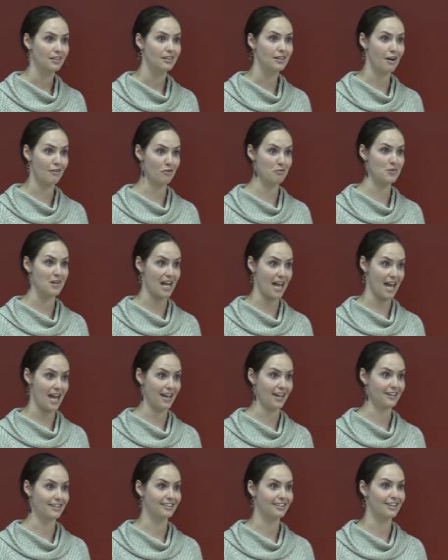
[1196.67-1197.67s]
government
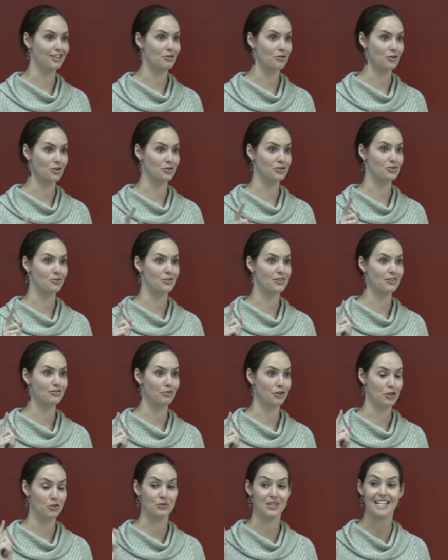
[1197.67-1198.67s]
aid in order to
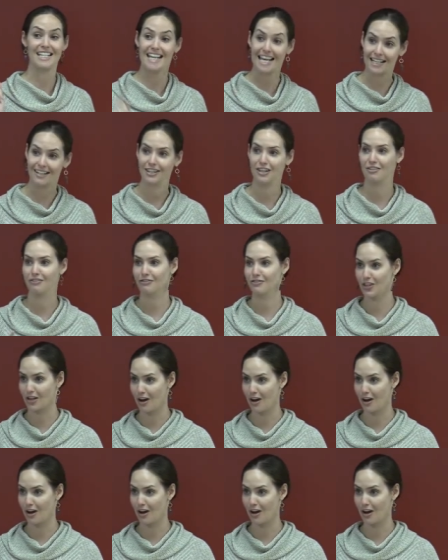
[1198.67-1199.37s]
for you to get the,